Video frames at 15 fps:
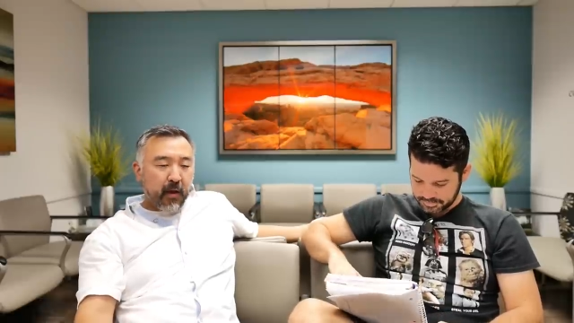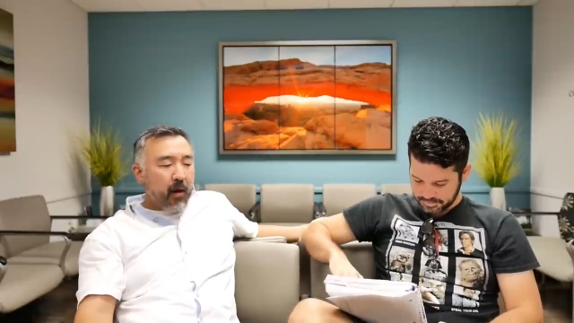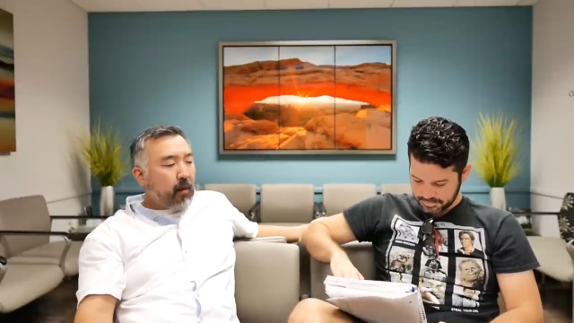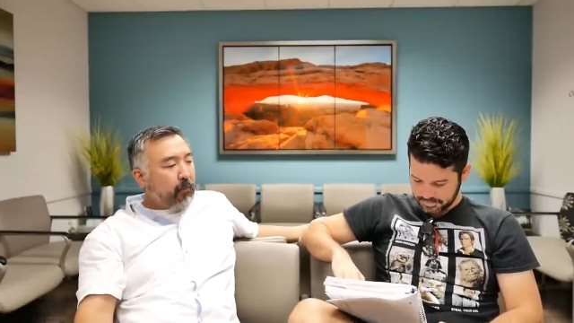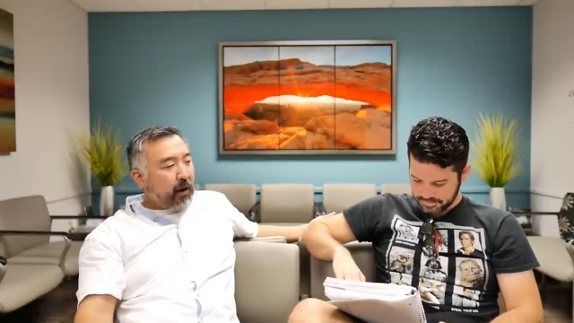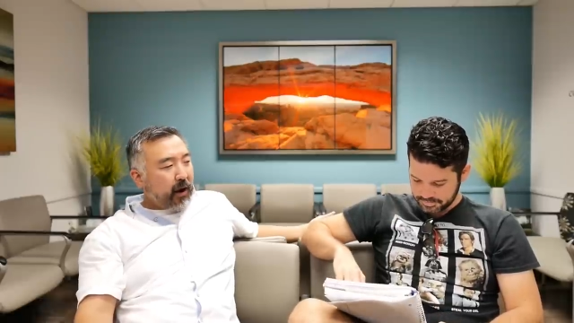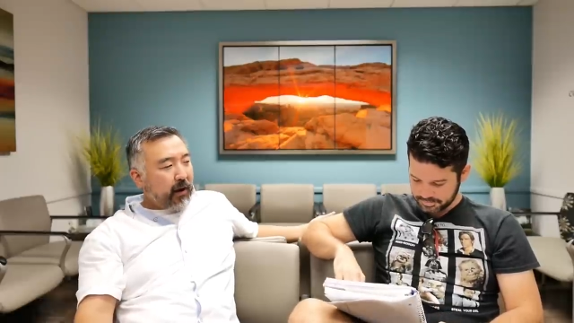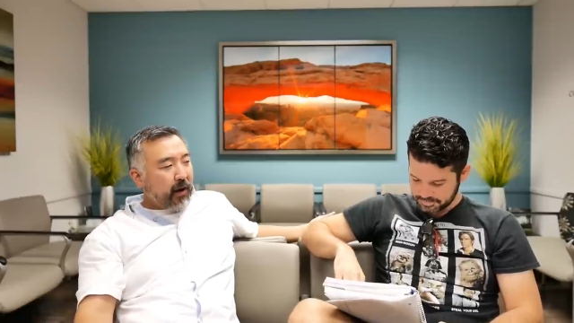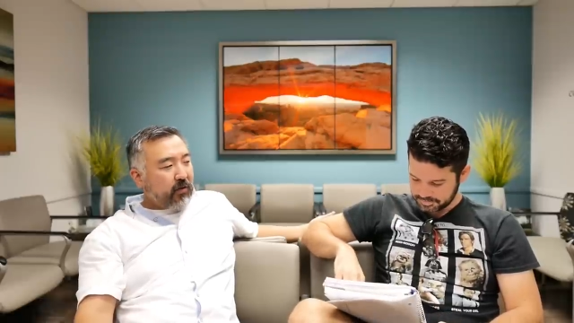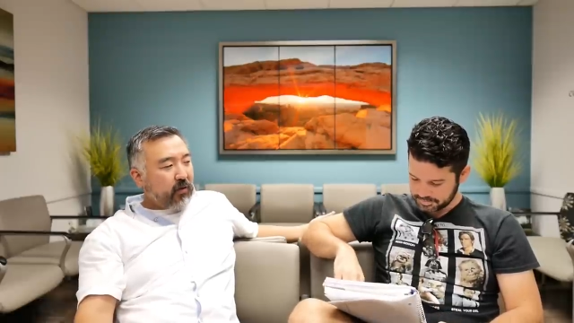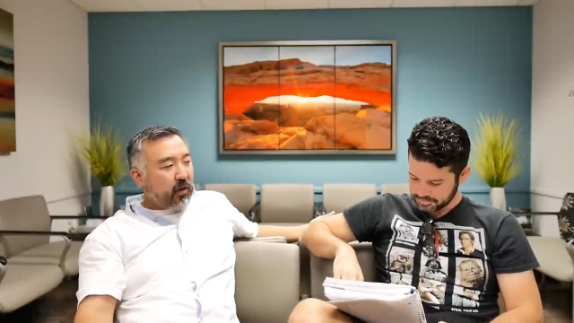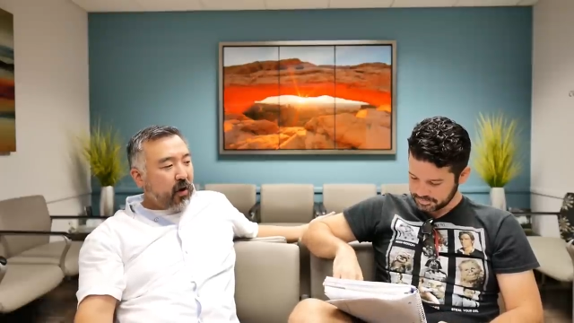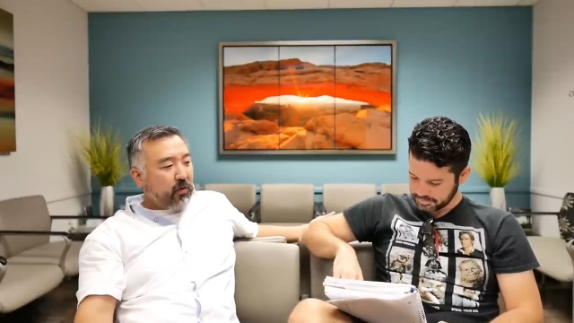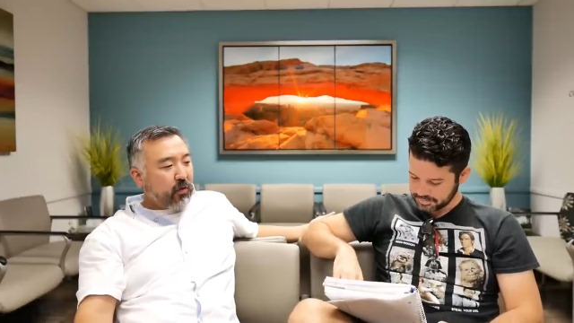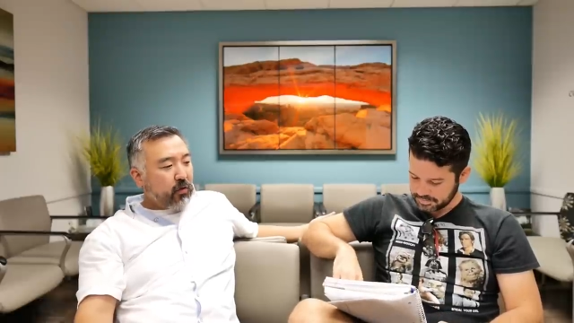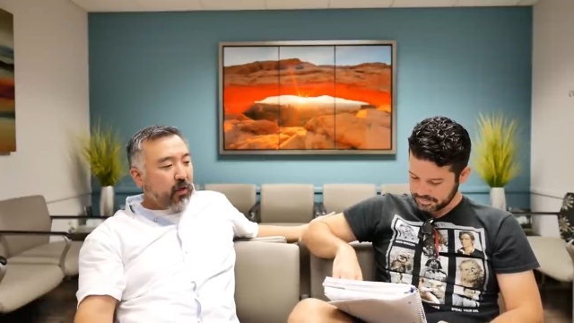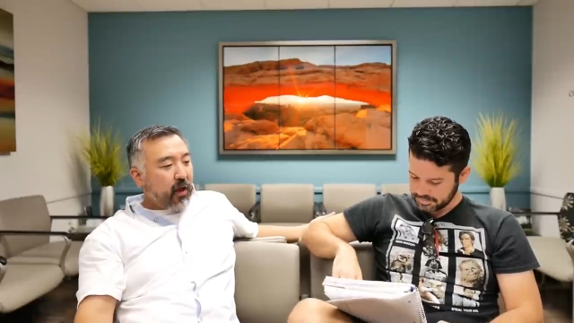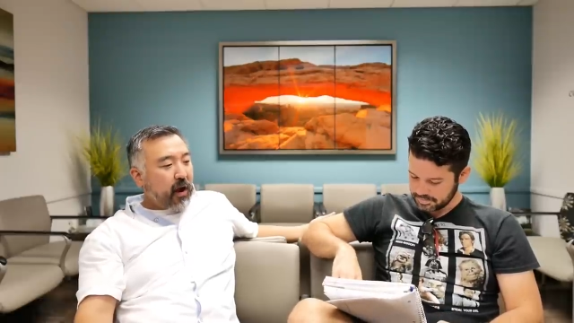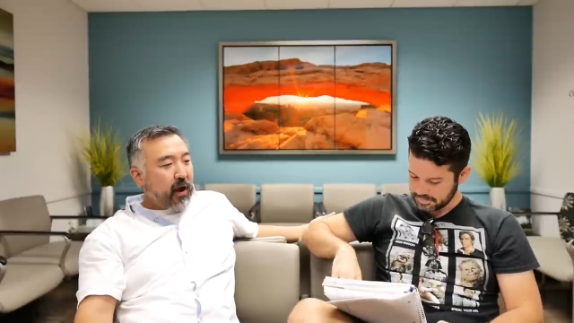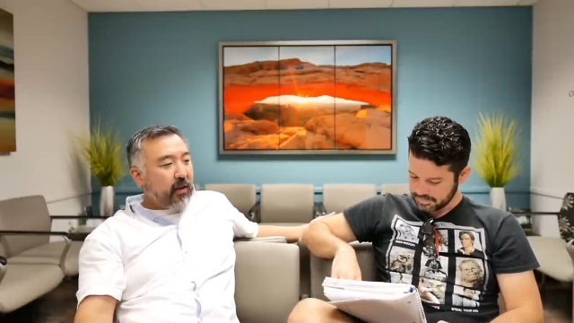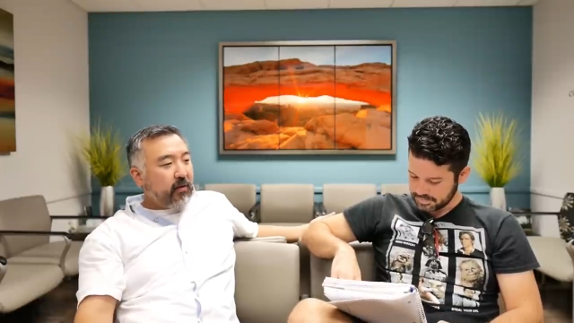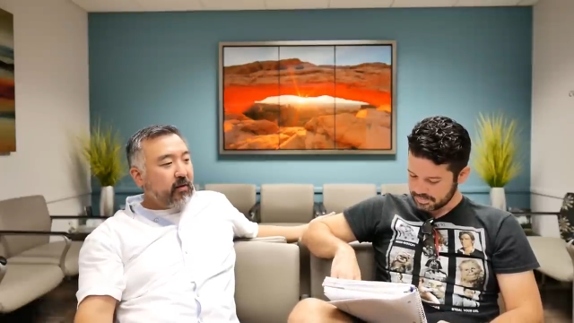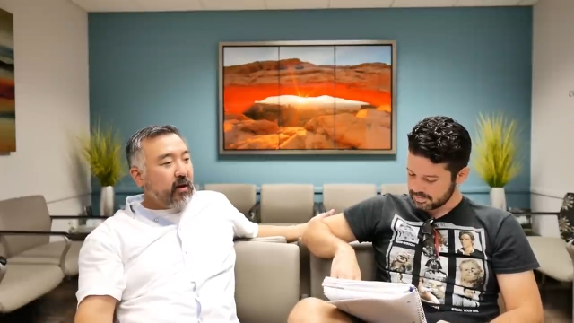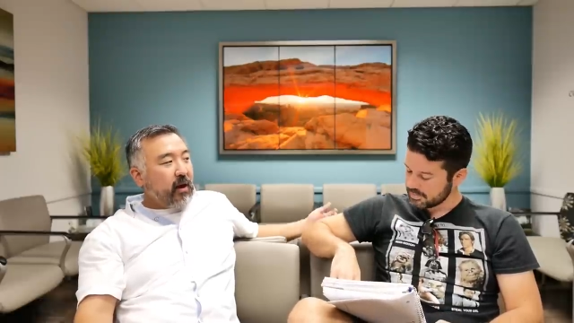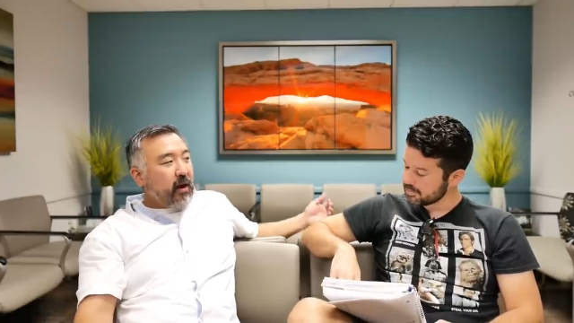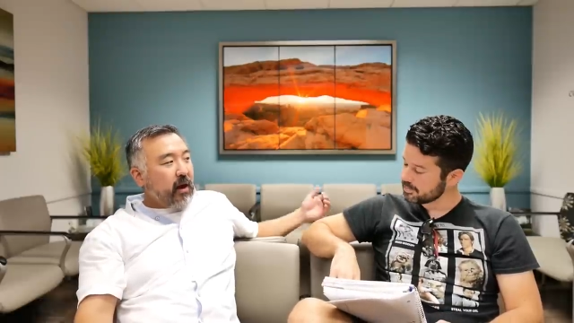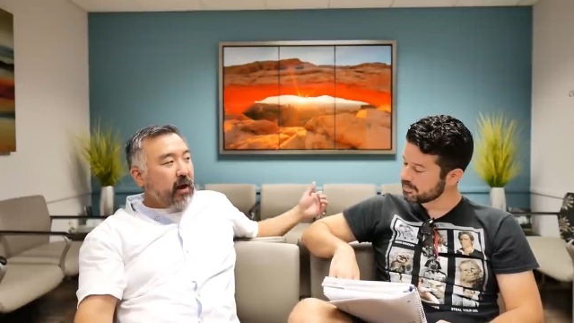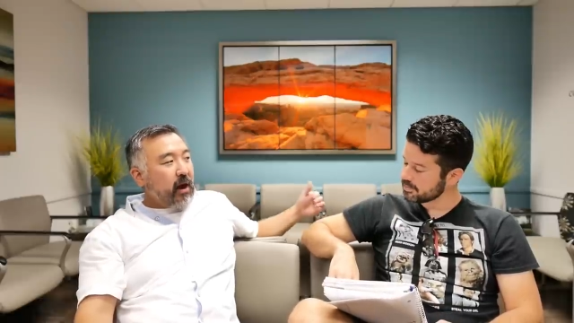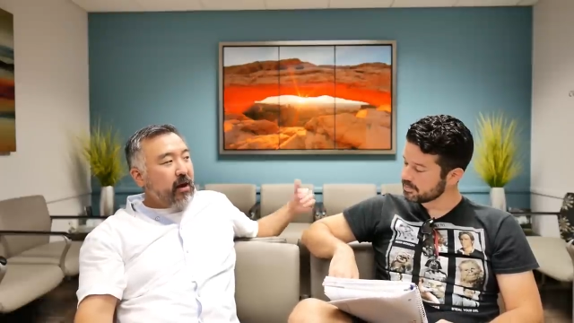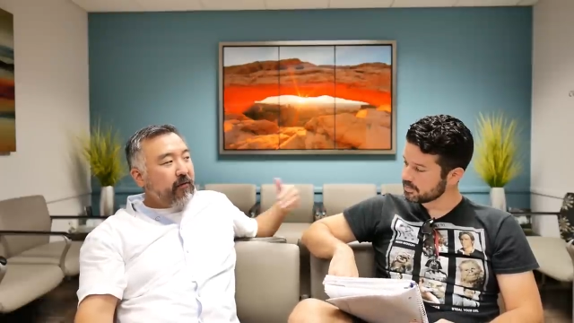Speaker 1: But I guess along those lines,
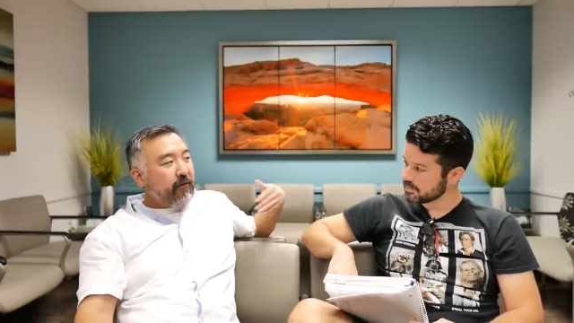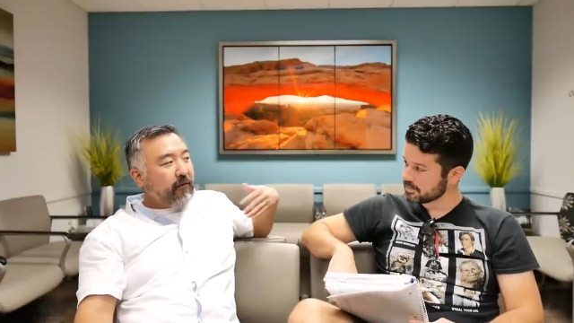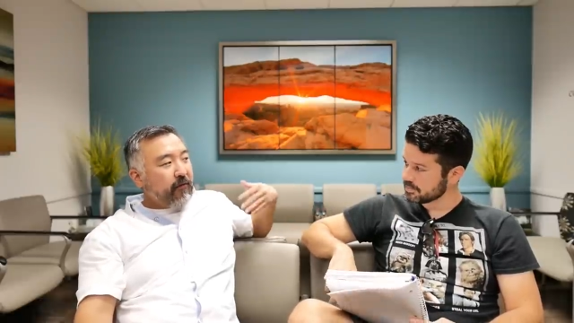if